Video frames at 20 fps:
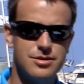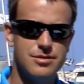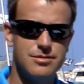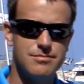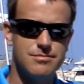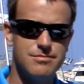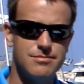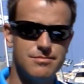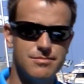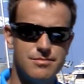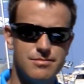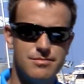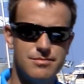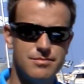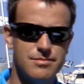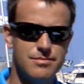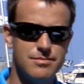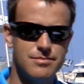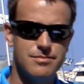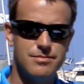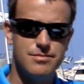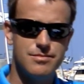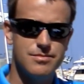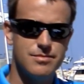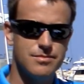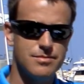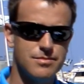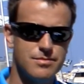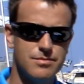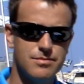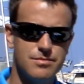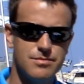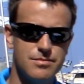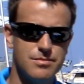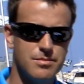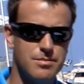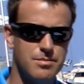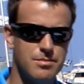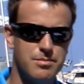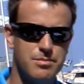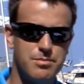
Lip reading: Nobody speaks.